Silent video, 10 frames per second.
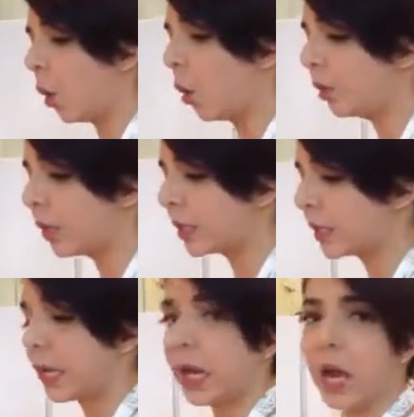oh, they're
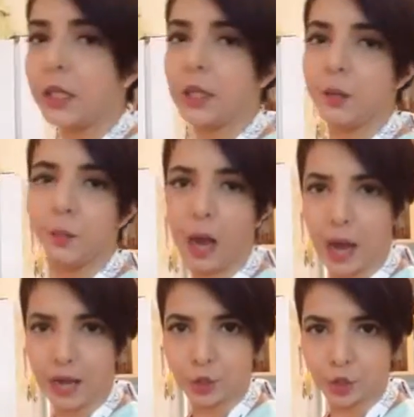saying onion
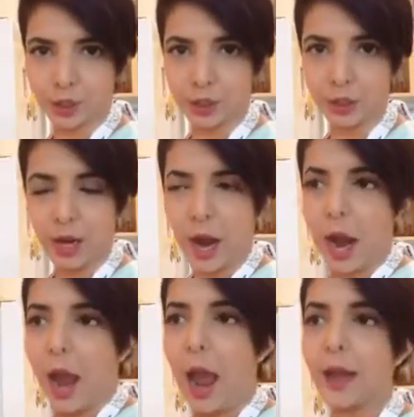bhaji.
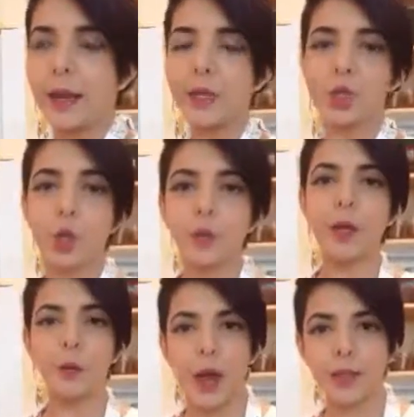And it took me
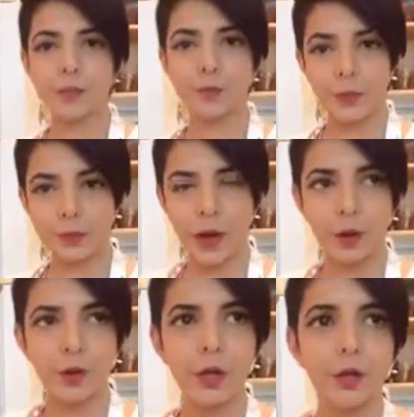a while to figure
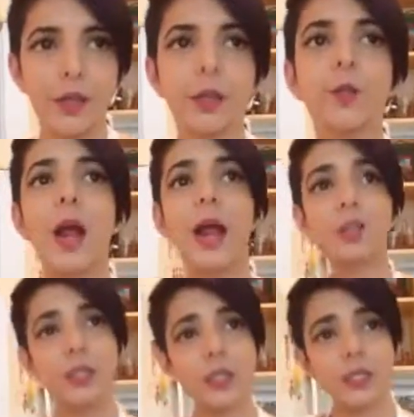out that they were
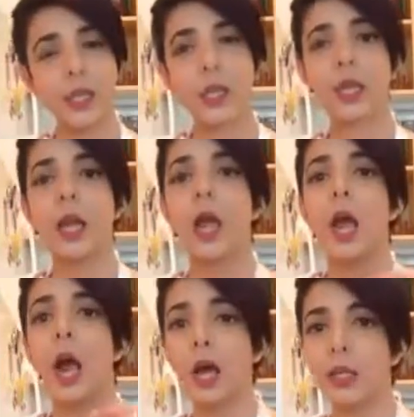actually saying
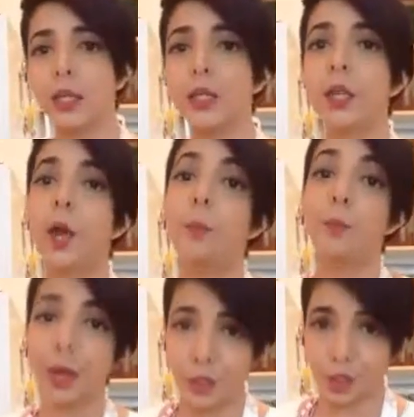onion
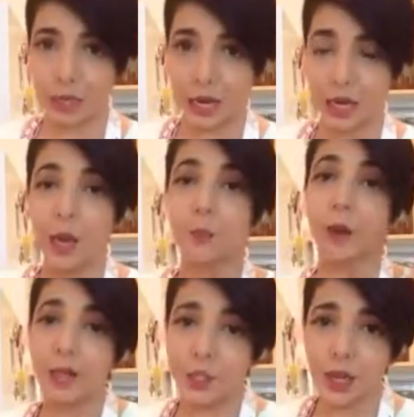bhajia.
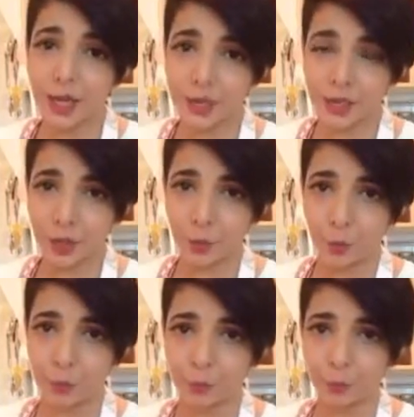Bhajia is another
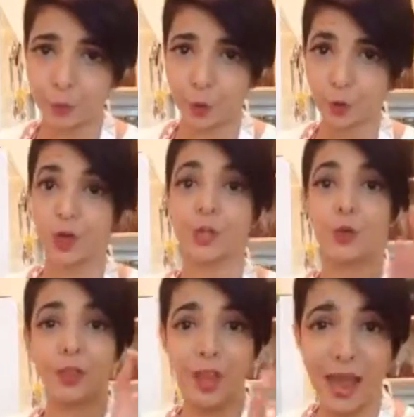word for pakora,
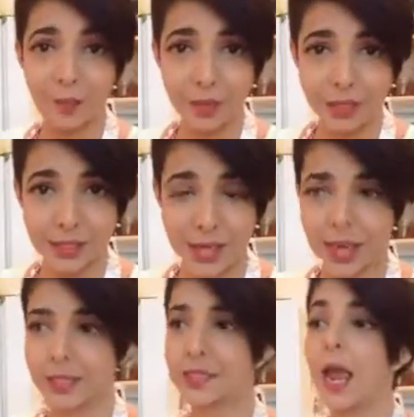so that makes
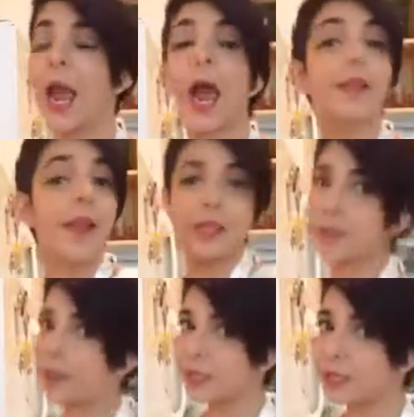sense. And that's
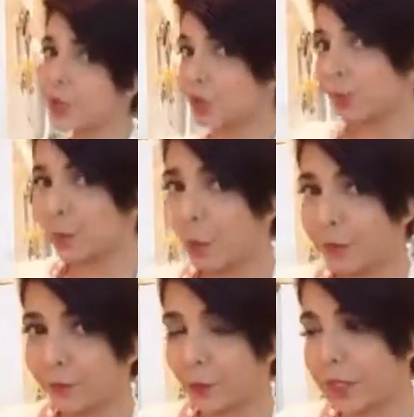my little teachable
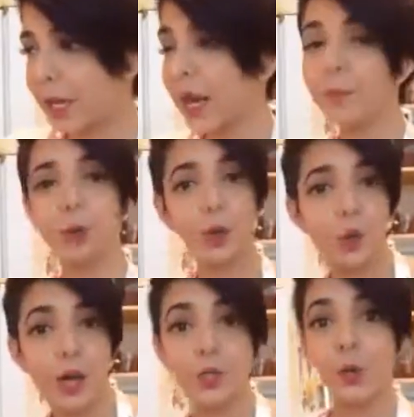moment for today,
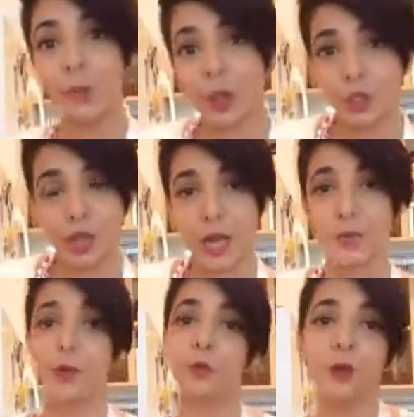pakoras or
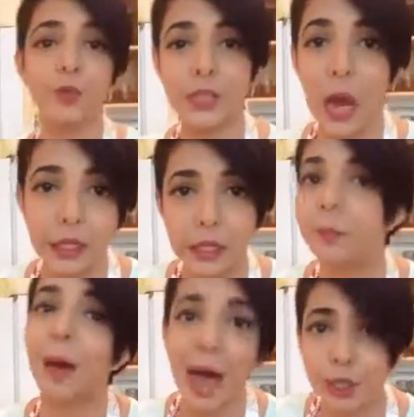bhajias. But if you ever see
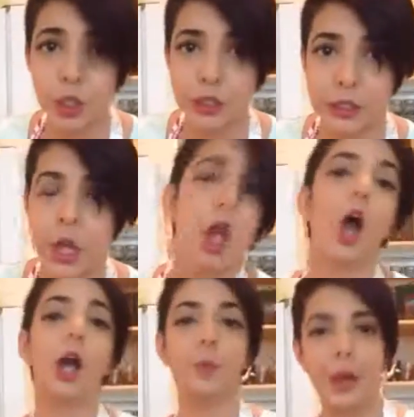onion bhaji
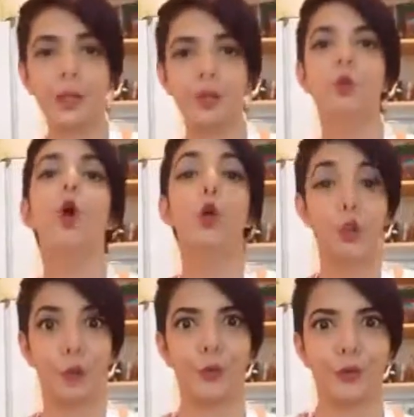on a menu,
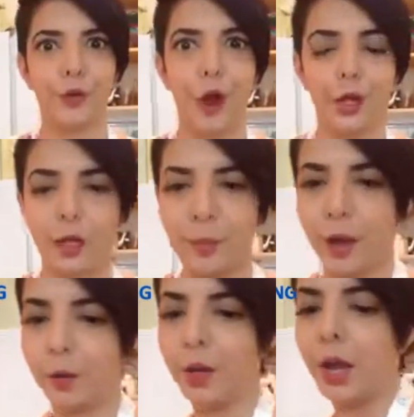you know what they're talking
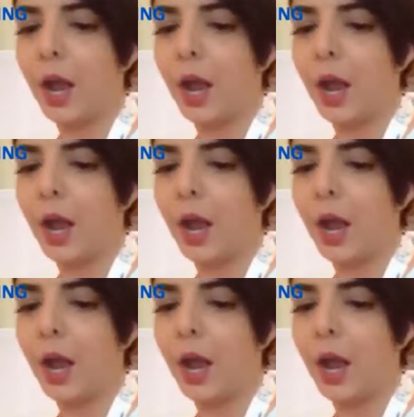about.